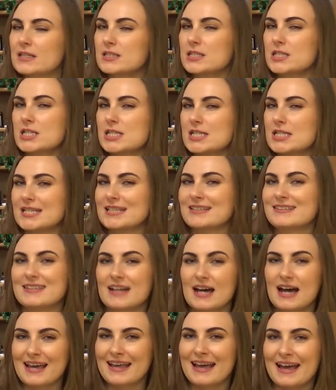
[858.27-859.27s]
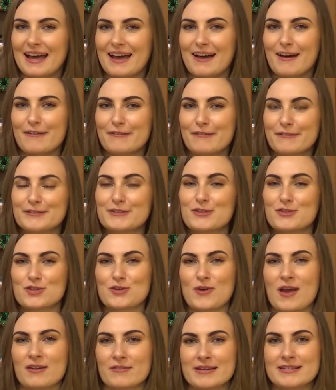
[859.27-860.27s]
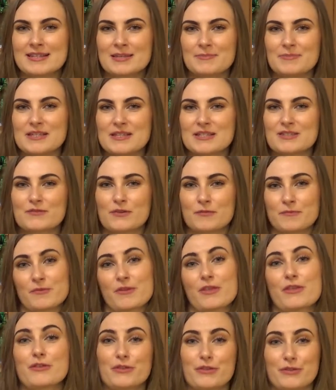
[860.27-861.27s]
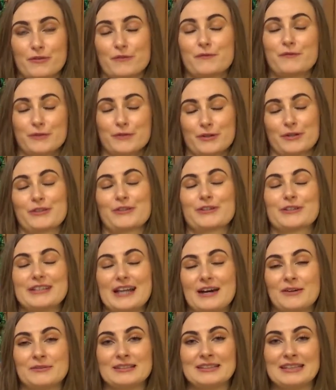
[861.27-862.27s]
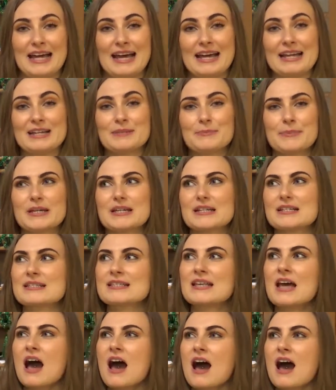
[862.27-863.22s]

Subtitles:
cheat I have to try recipes from further down the line, because